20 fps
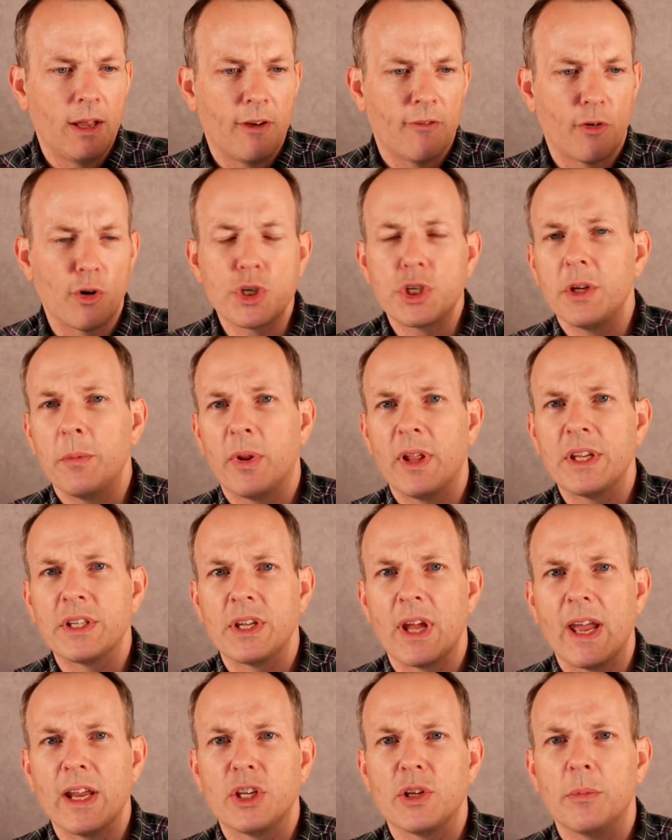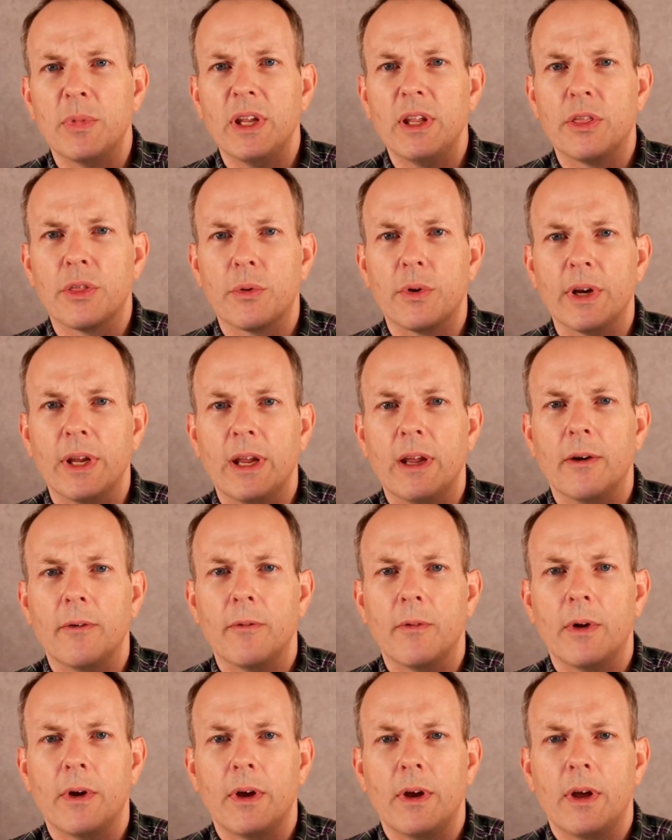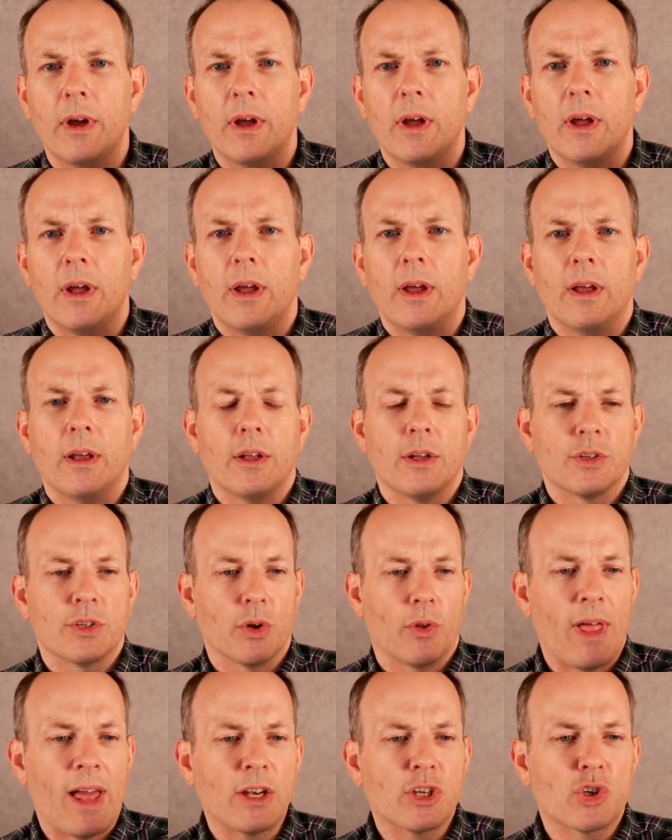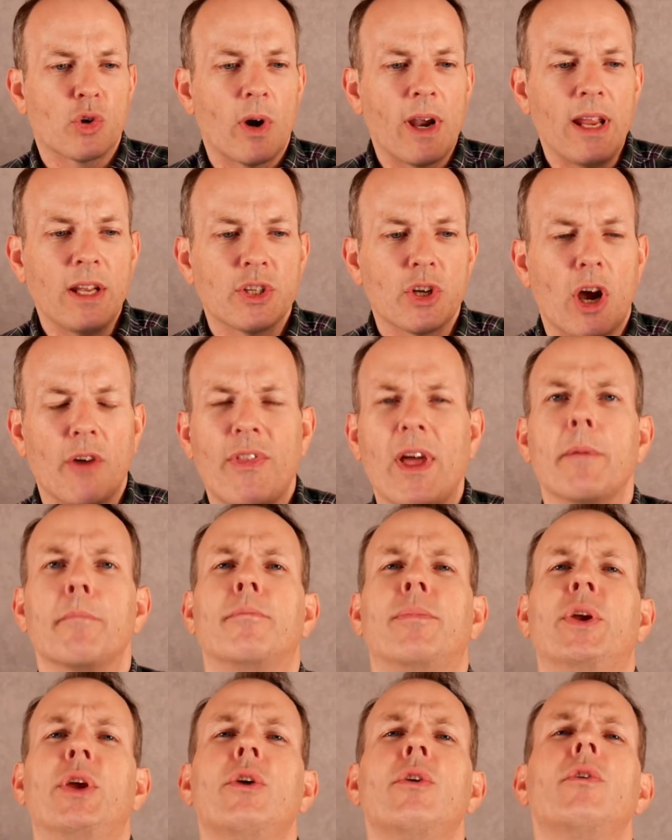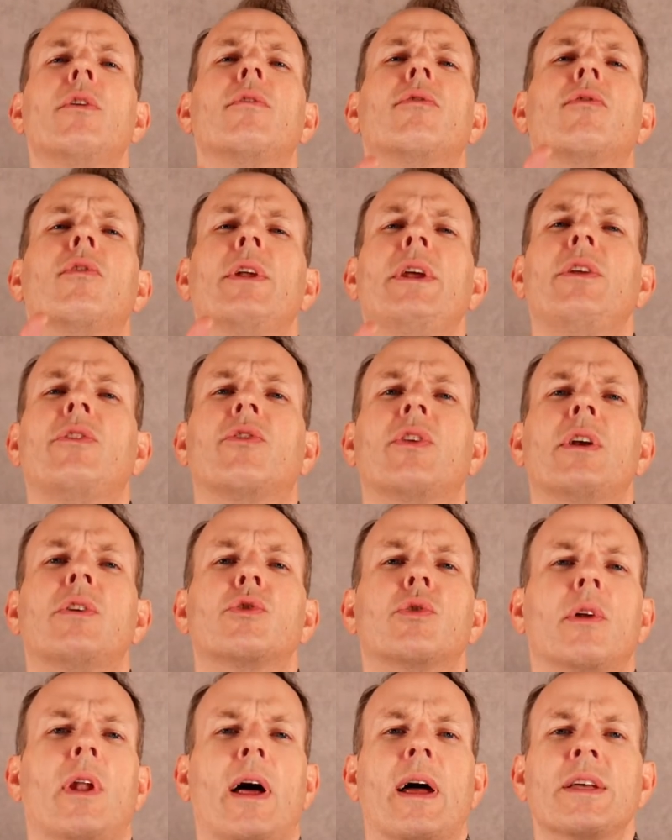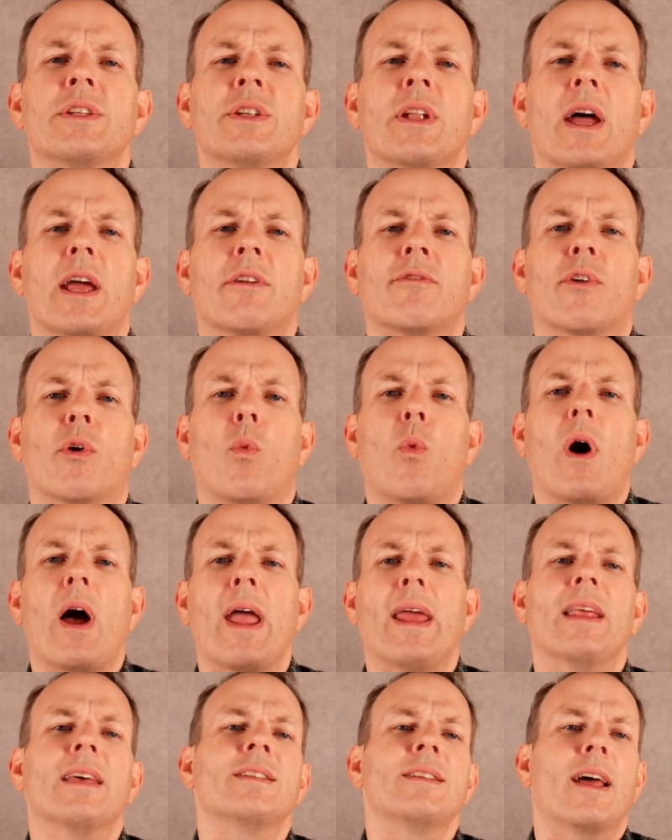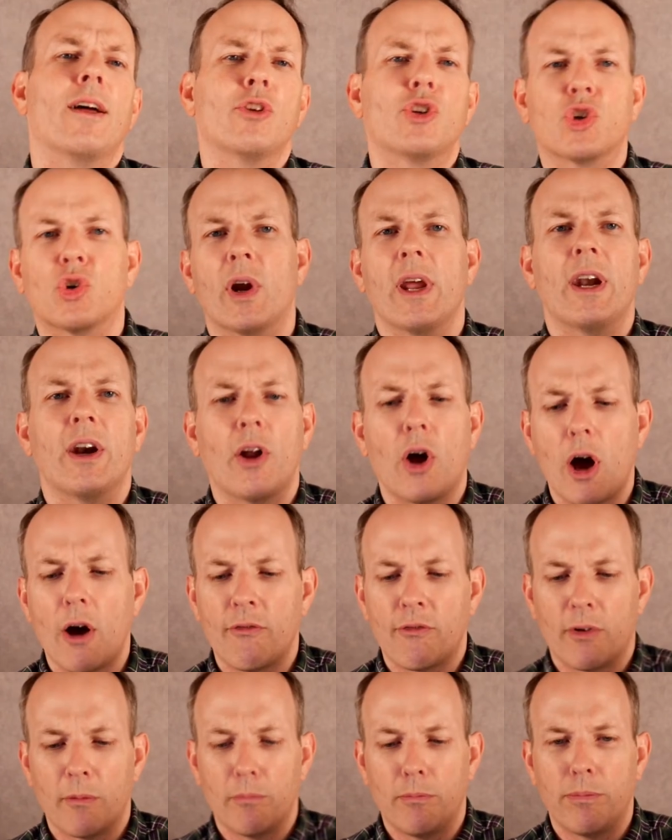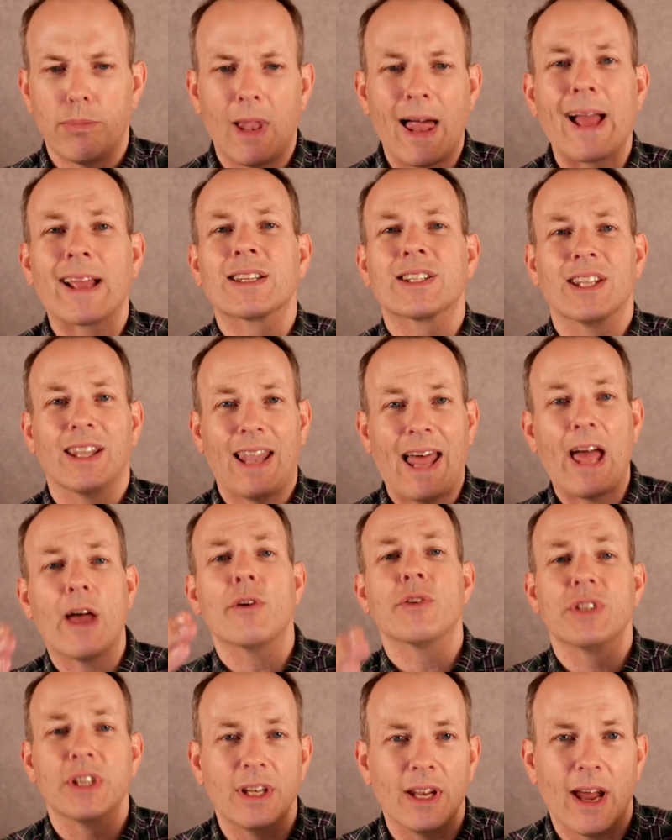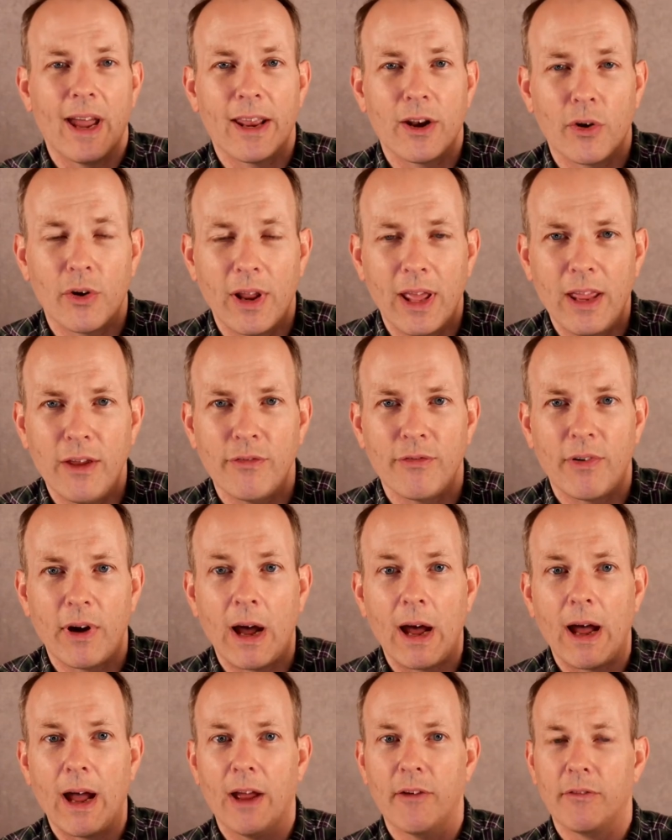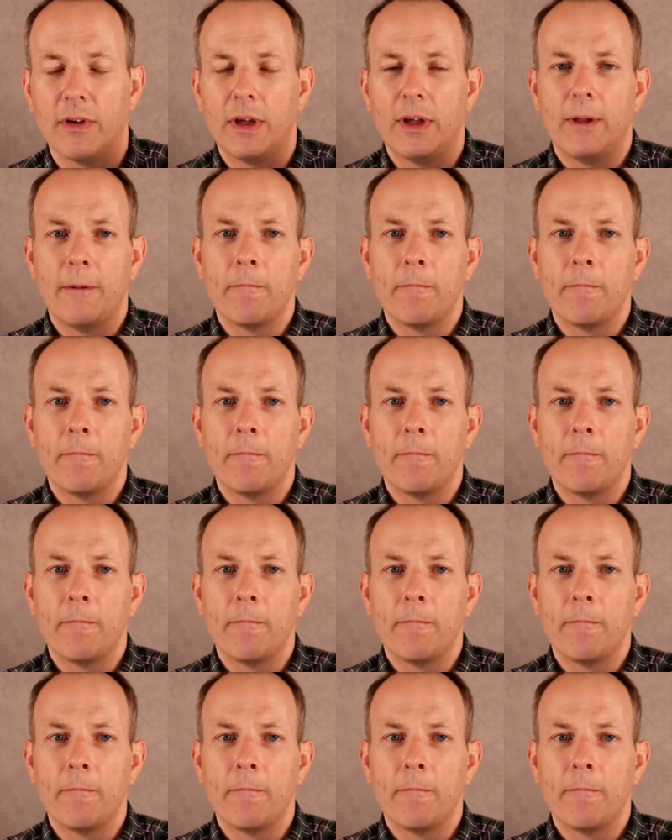First, he plays knight to b three. So that trades off. That beautifully centralized knight for White is now traded off for Black's lousy knight on a five.